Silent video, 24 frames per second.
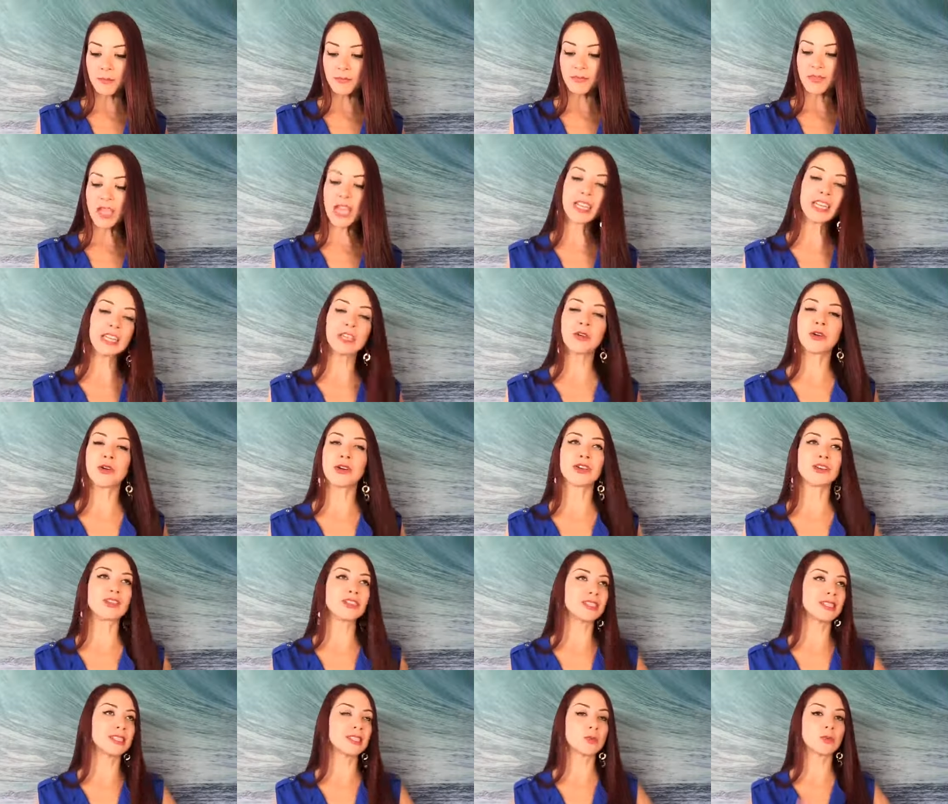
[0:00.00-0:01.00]
Adding
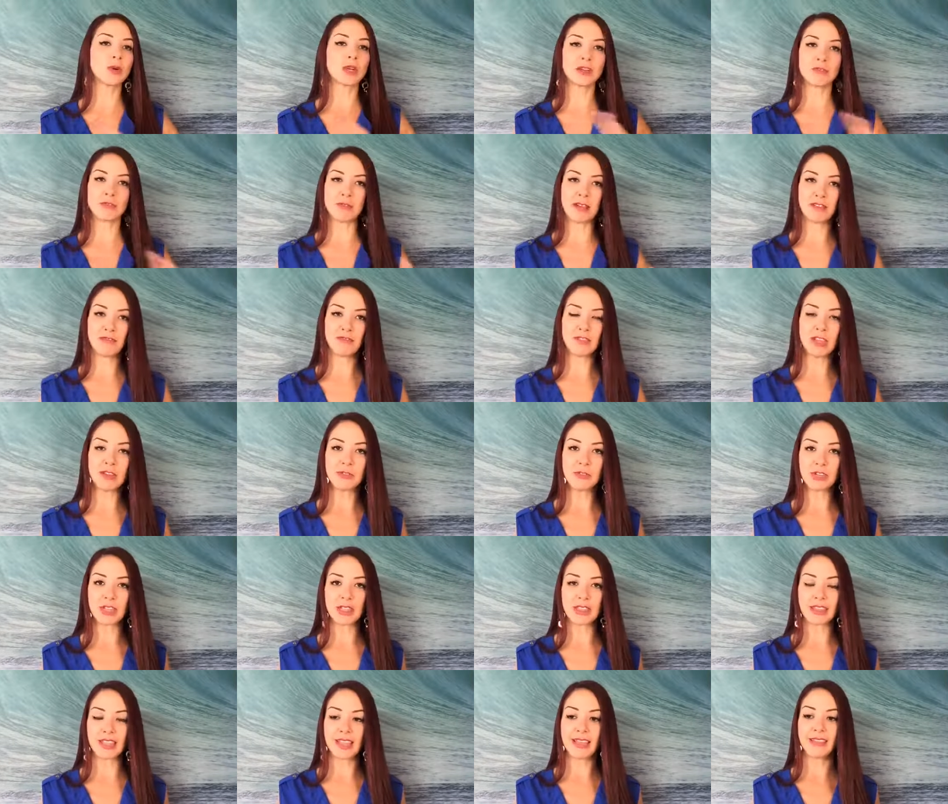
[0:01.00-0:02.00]
colors is one of my favorite
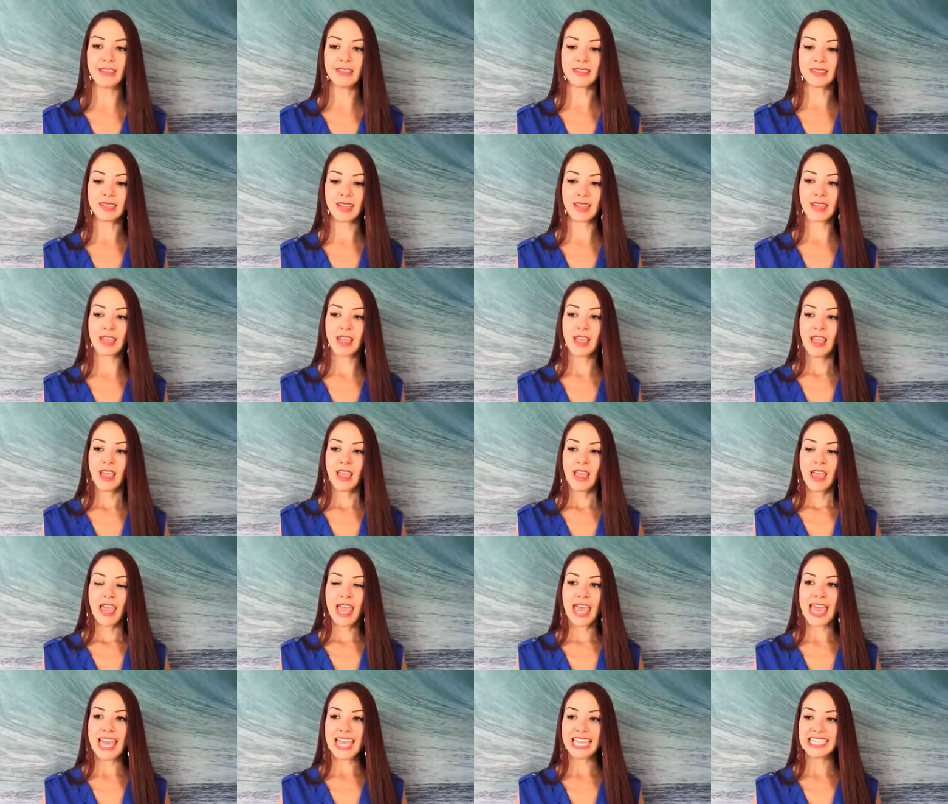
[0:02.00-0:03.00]
things.
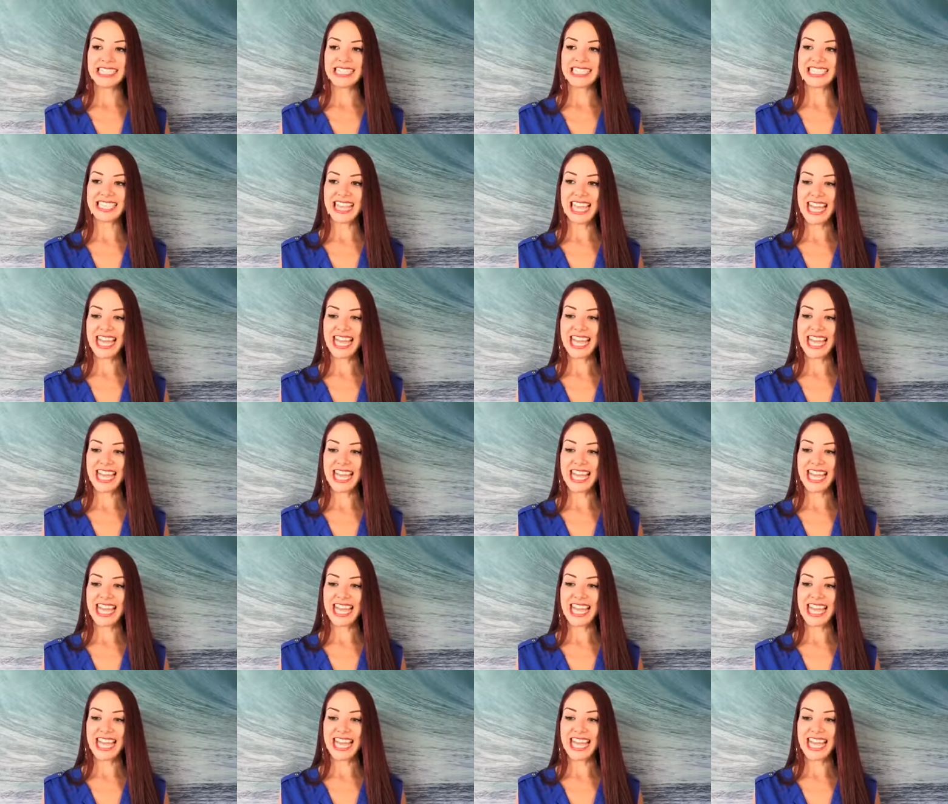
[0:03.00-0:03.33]
And